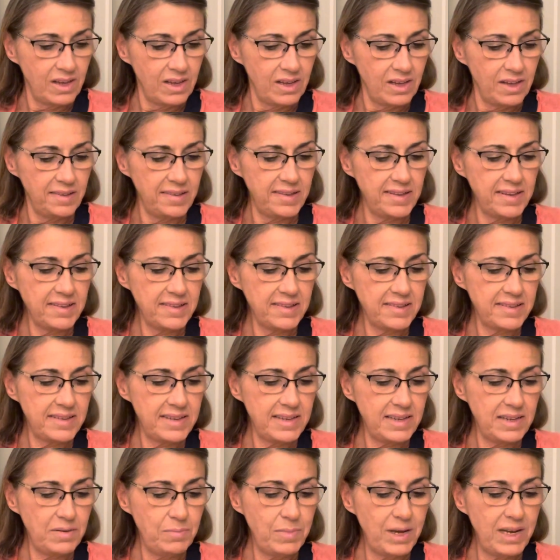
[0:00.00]

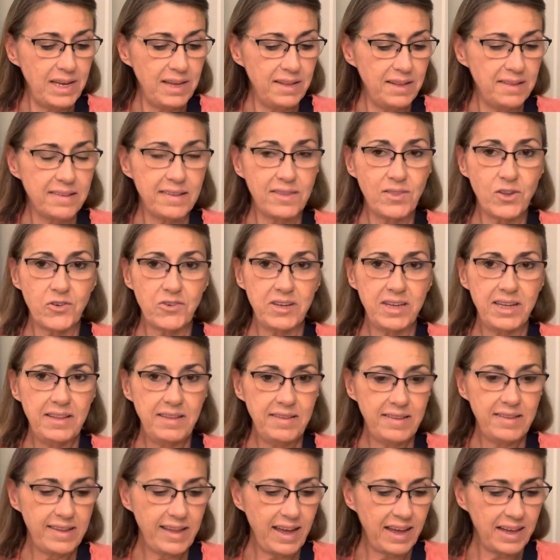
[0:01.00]
16 minutes, 13
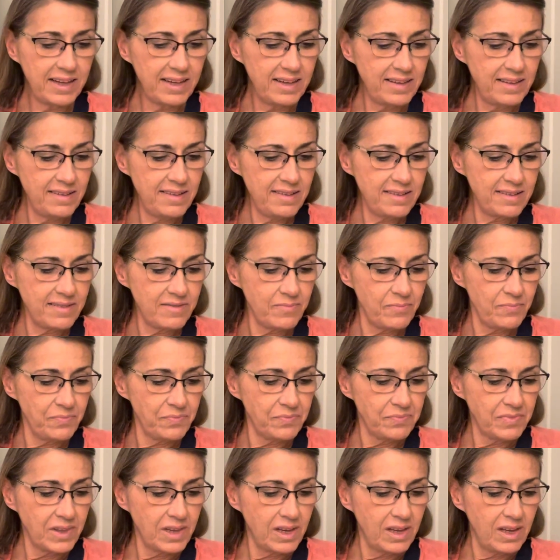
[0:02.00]
seconds,
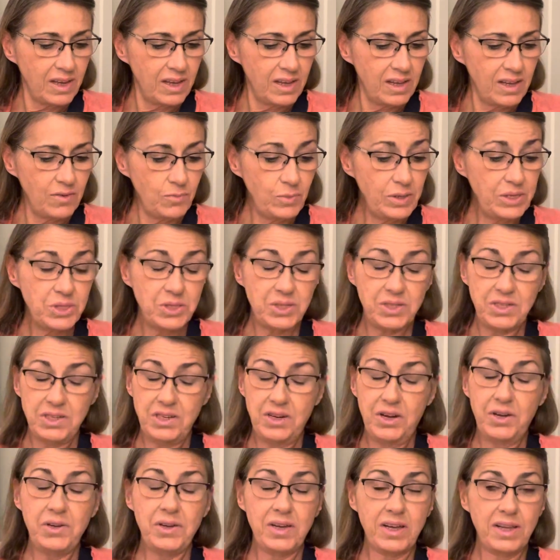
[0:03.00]
which, you
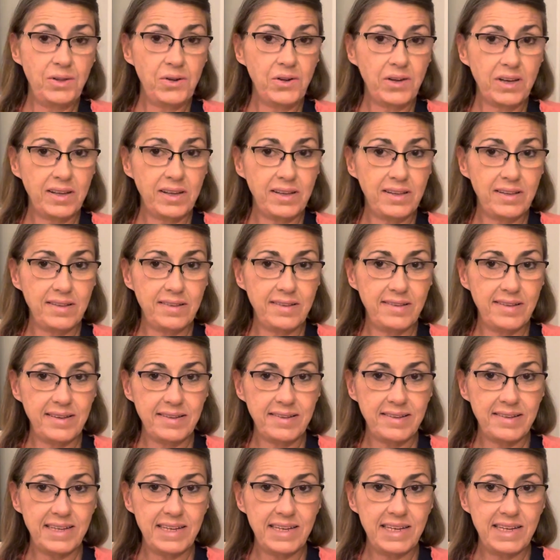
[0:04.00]
can look at
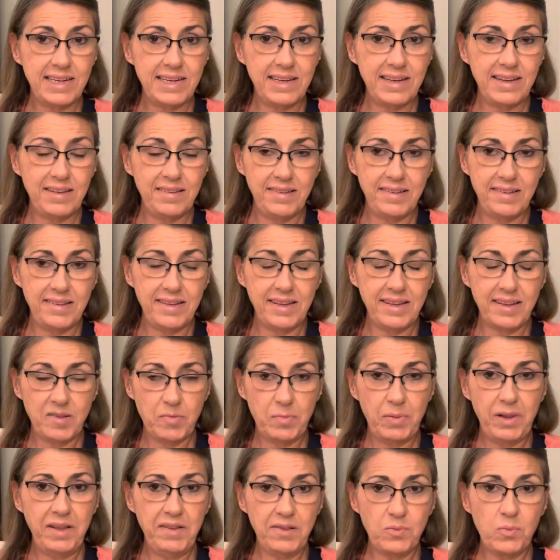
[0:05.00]
16 as 6
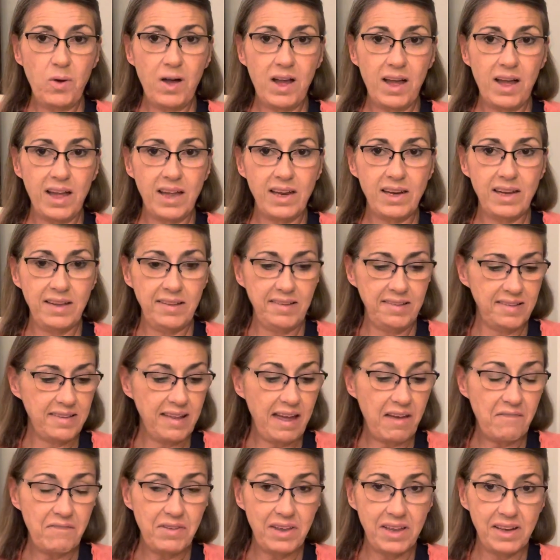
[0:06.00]
plus 1 is
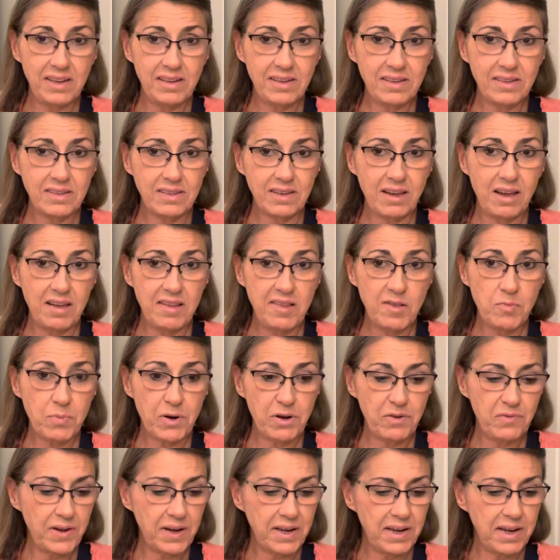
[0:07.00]
7, God's
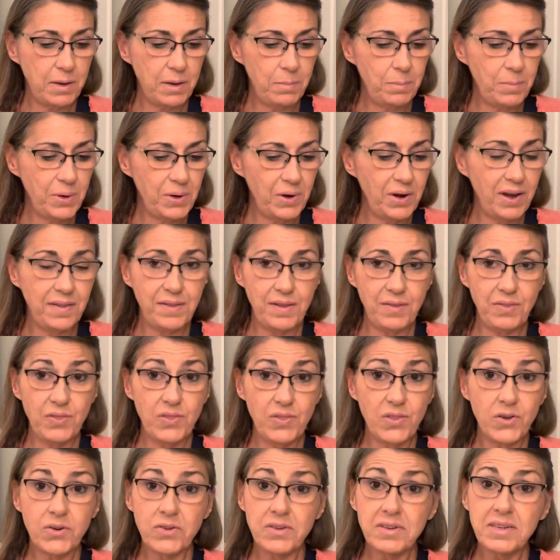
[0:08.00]
perfect number, and then
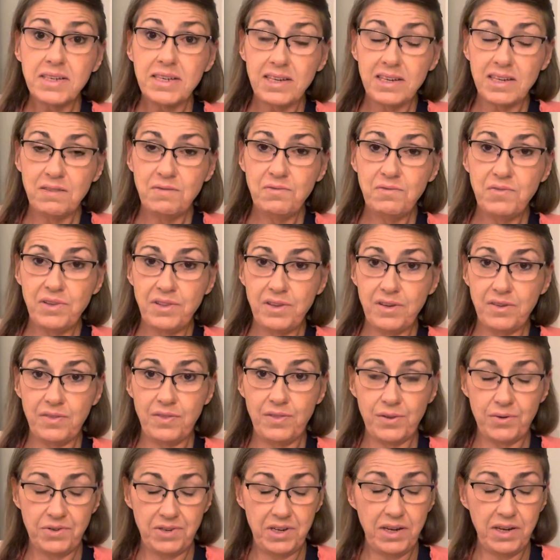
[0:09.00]
13 for the
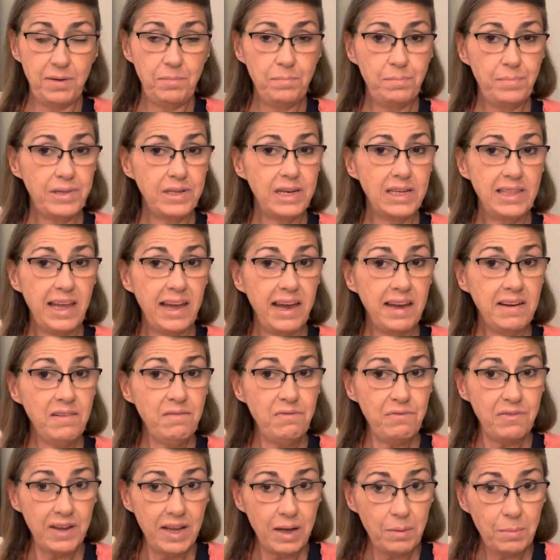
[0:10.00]
13 bloodline
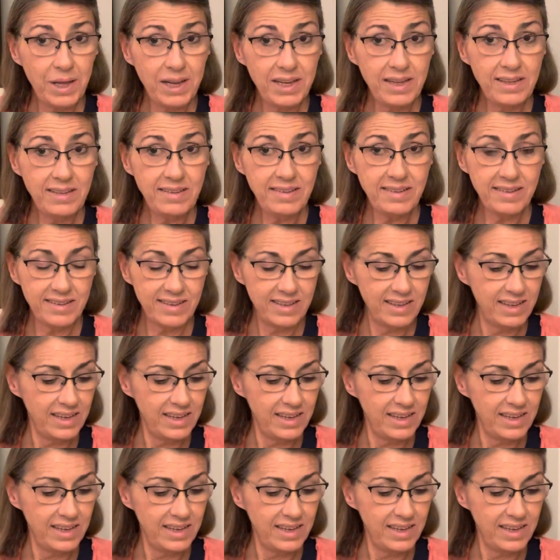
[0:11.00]
families.